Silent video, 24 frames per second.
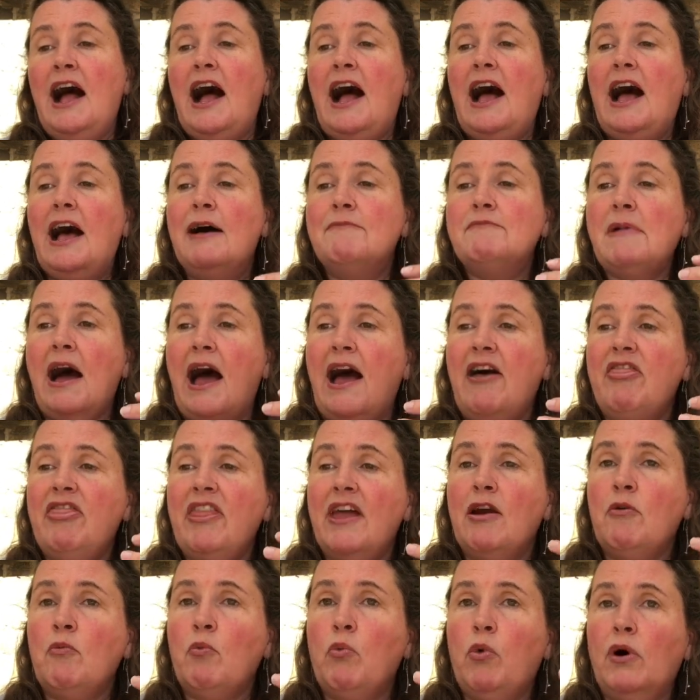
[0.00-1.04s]
and
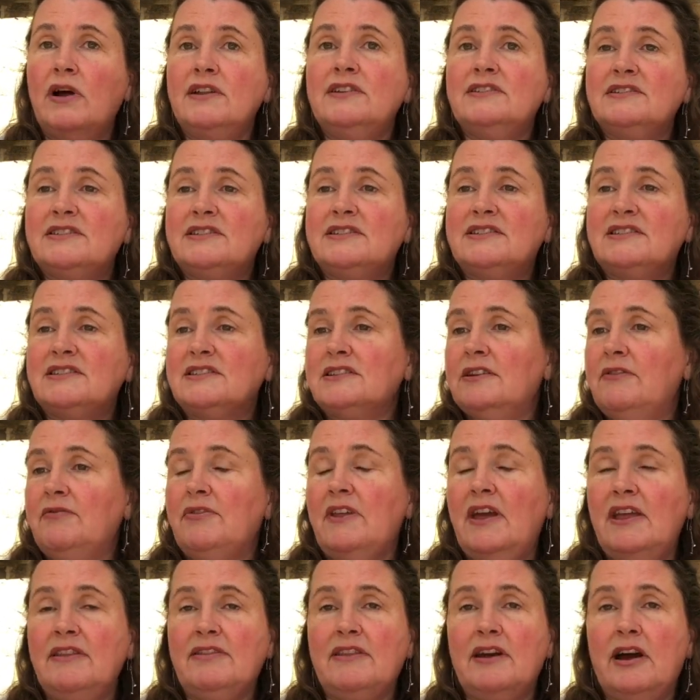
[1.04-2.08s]
then once,
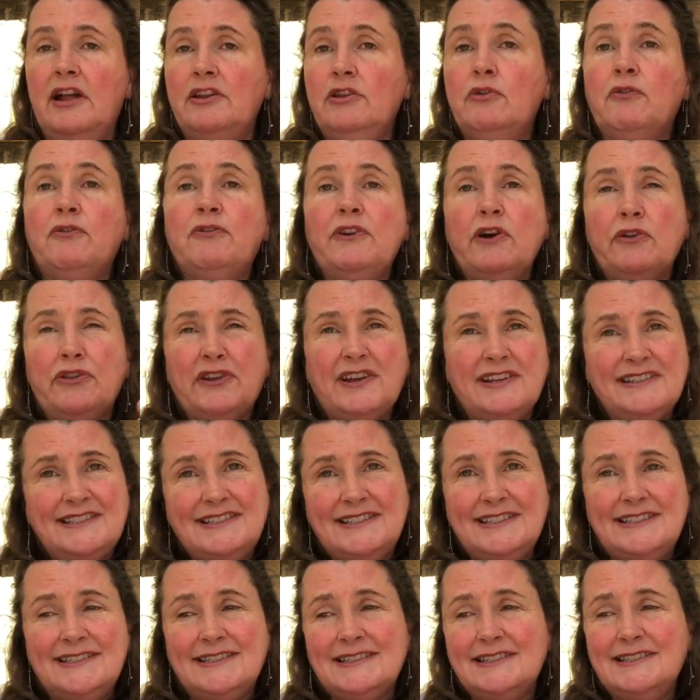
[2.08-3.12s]
and you'll feel the
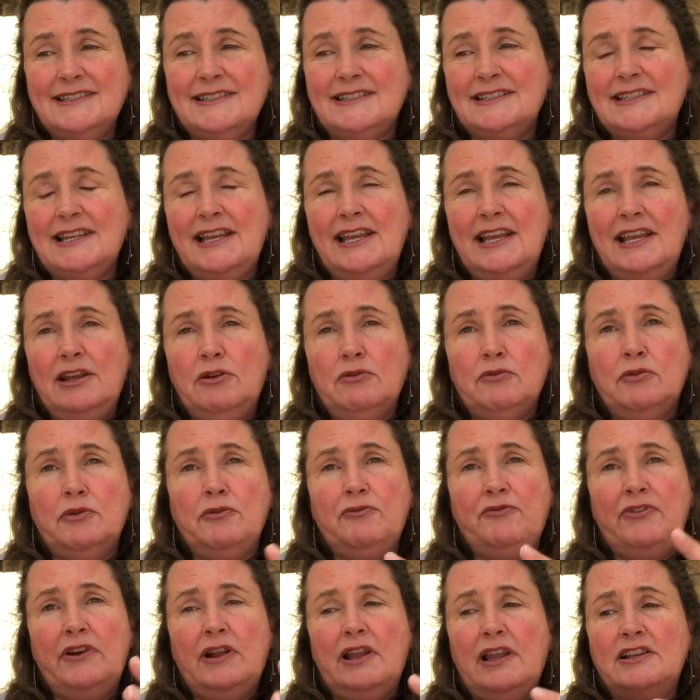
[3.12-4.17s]
consistency, you'll
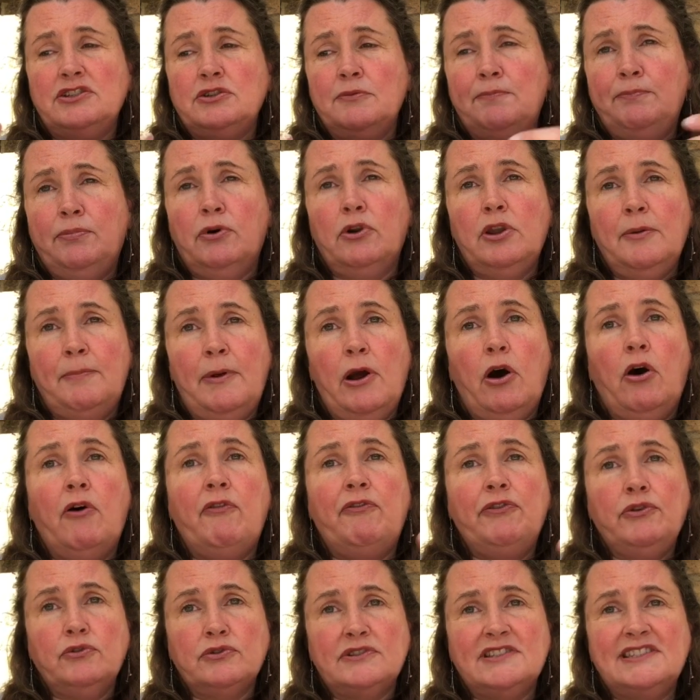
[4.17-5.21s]
feel as you pull a bit
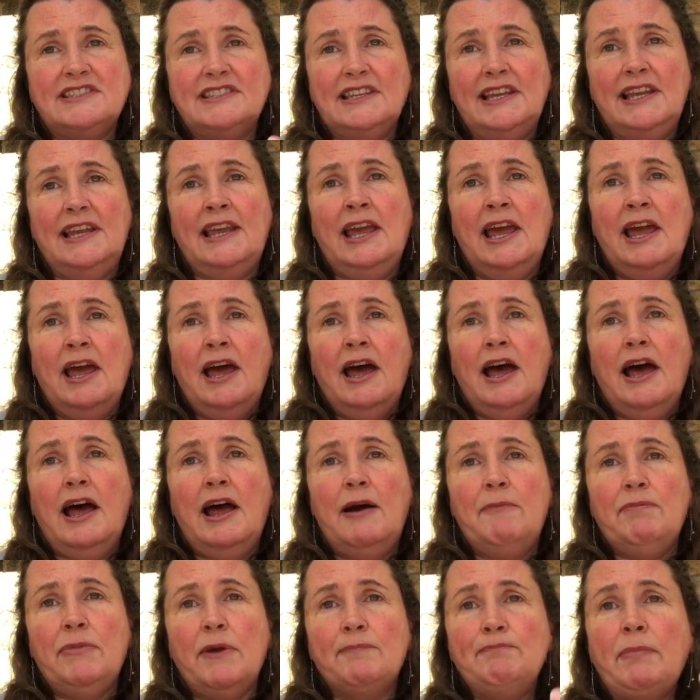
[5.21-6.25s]
off, you'll see
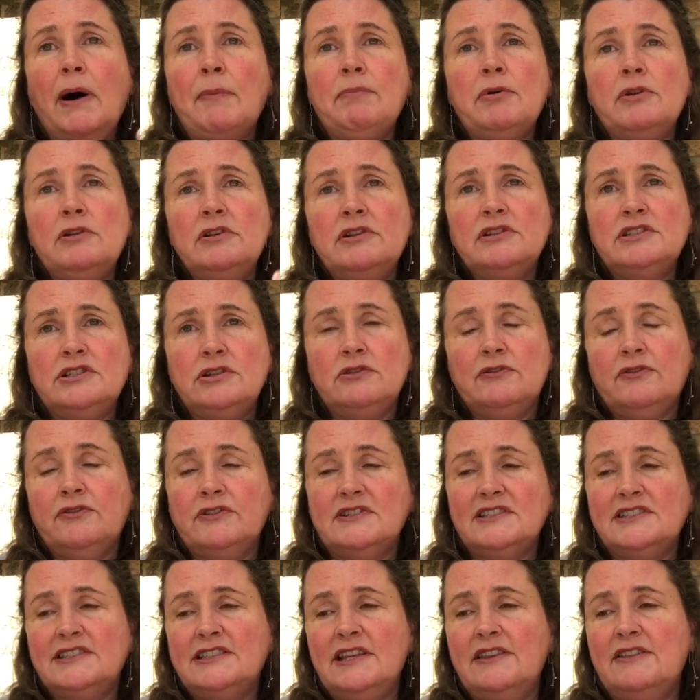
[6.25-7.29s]
the bubbles, you'll
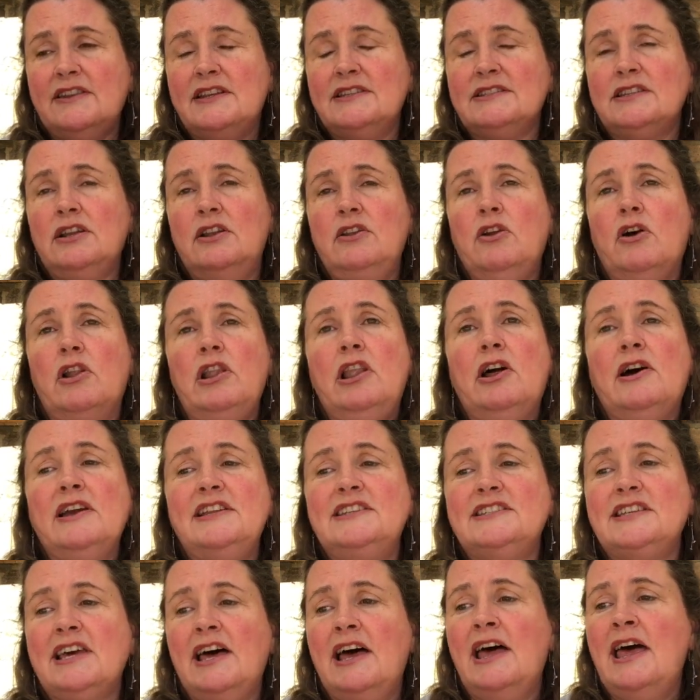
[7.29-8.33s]
see that it's a lot
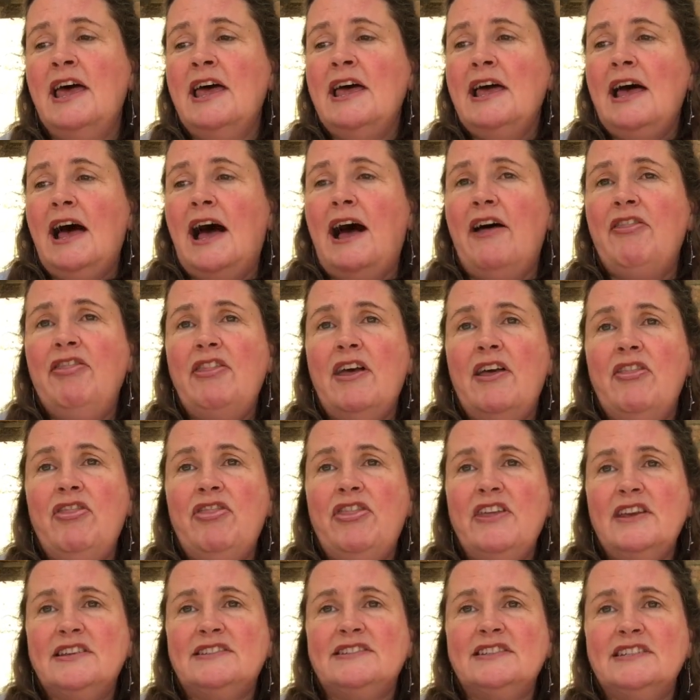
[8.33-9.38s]
lighter, and then
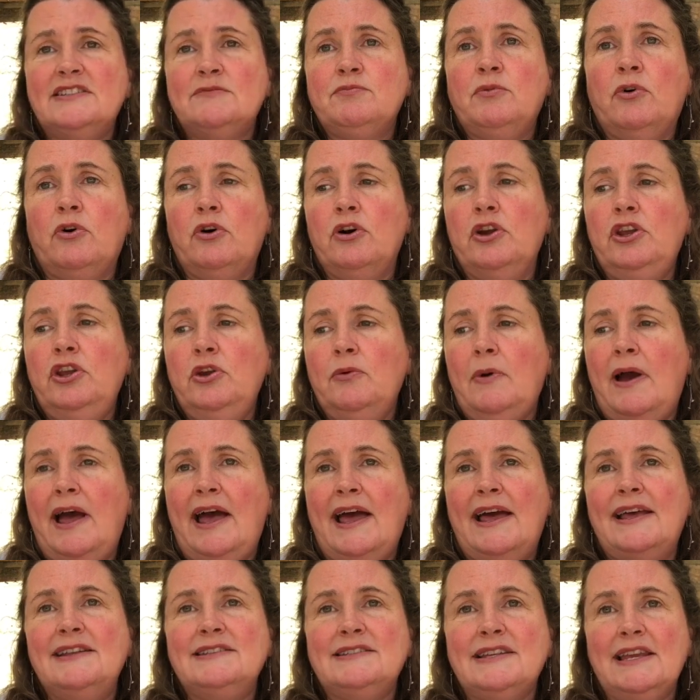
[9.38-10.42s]
this is what you
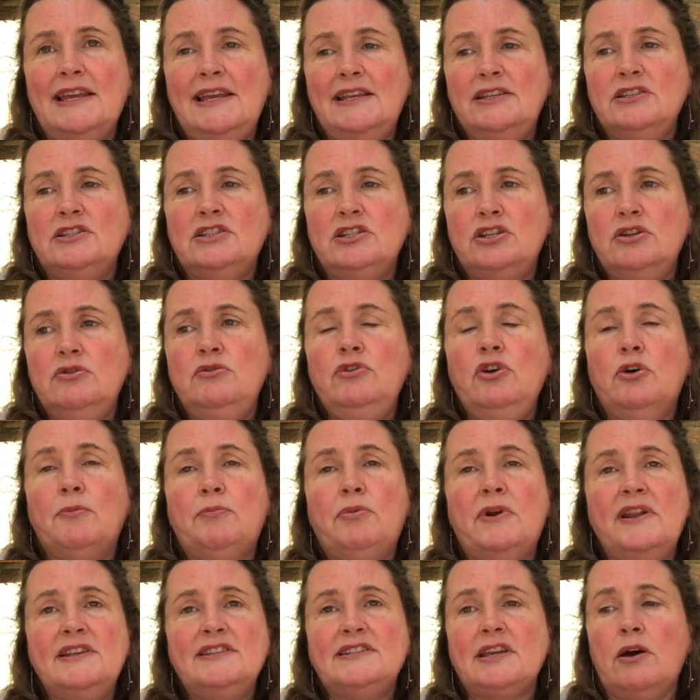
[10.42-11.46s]
add into your
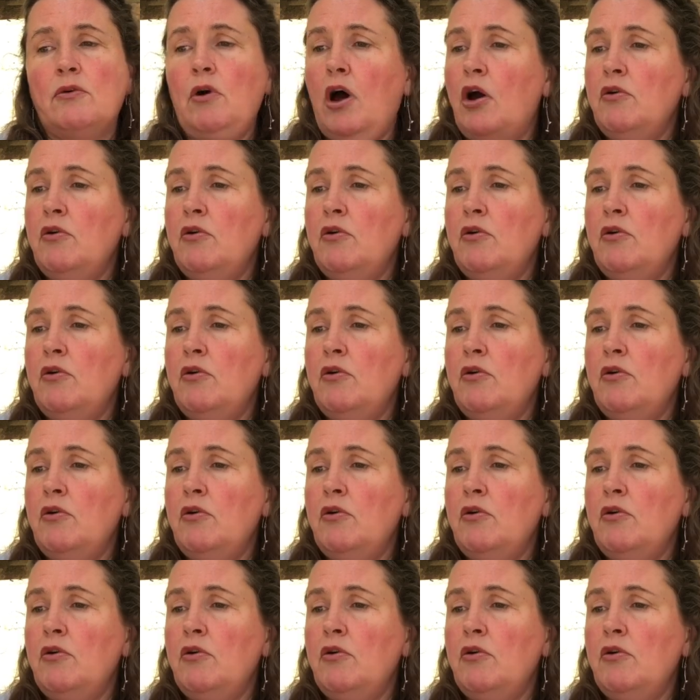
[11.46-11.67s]
bread dough.